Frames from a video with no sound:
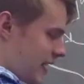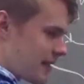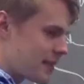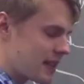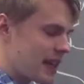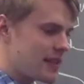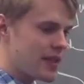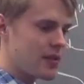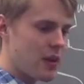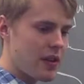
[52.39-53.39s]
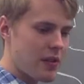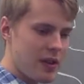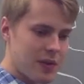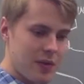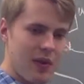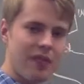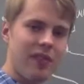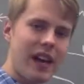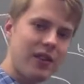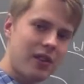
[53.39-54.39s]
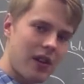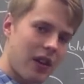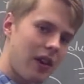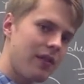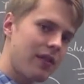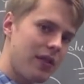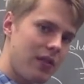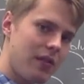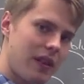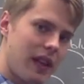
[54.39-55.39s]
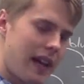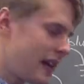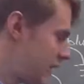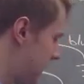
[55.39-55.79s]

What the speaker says: and senses whether there is a reflection of the UV light.